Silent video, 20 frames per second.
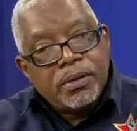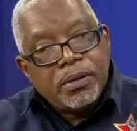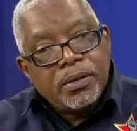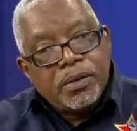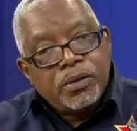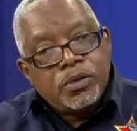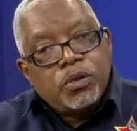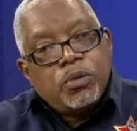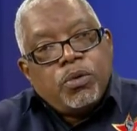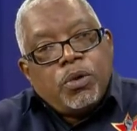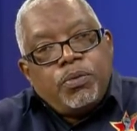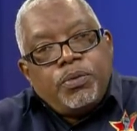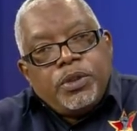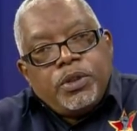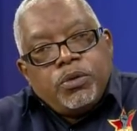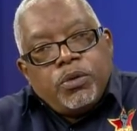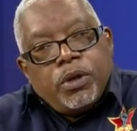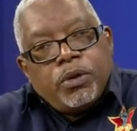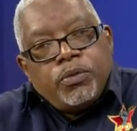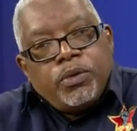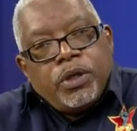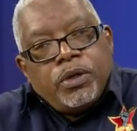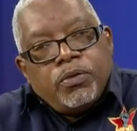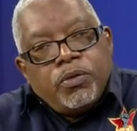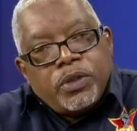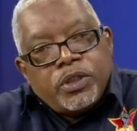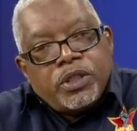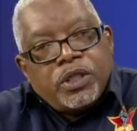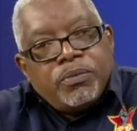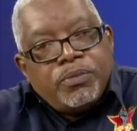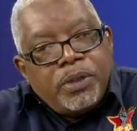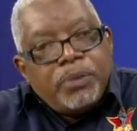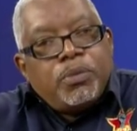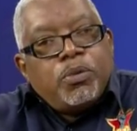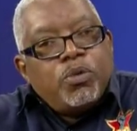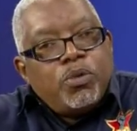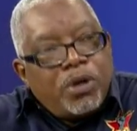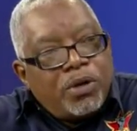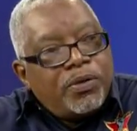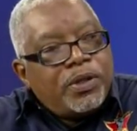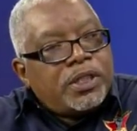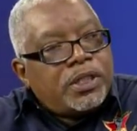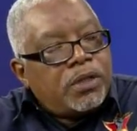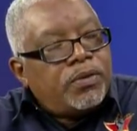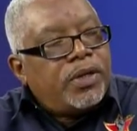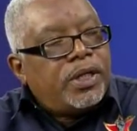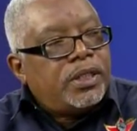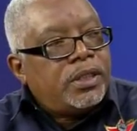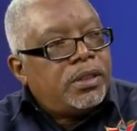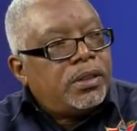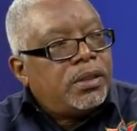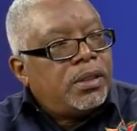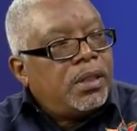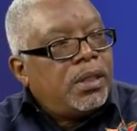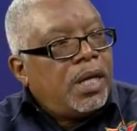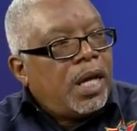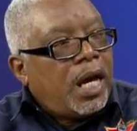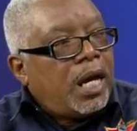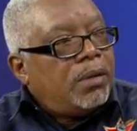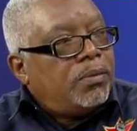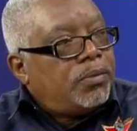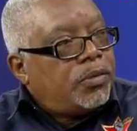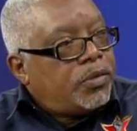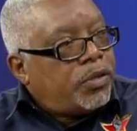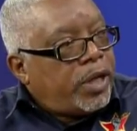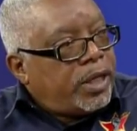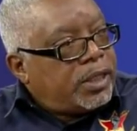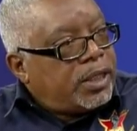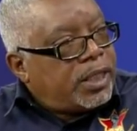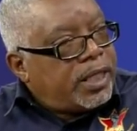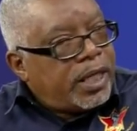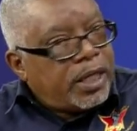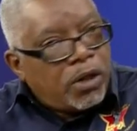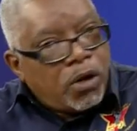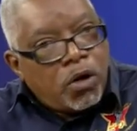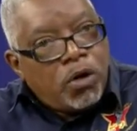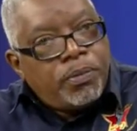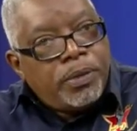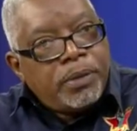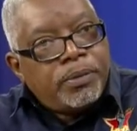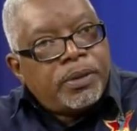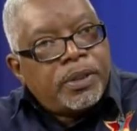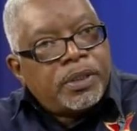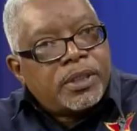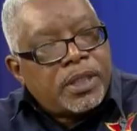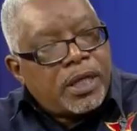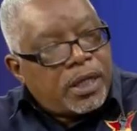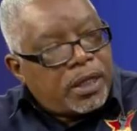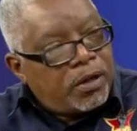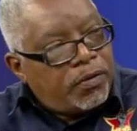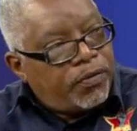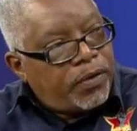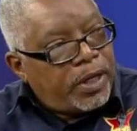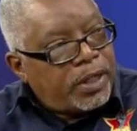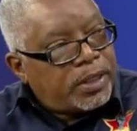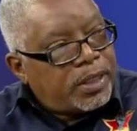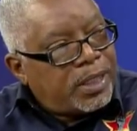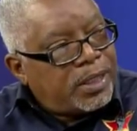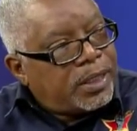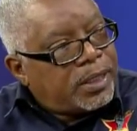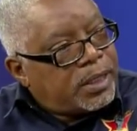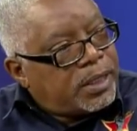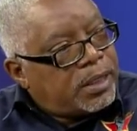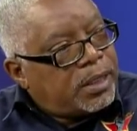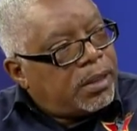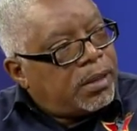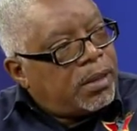Mm-hmm. So what we're doing, we're enriching people who are rich already, and trying to get all people to sacrifice. And this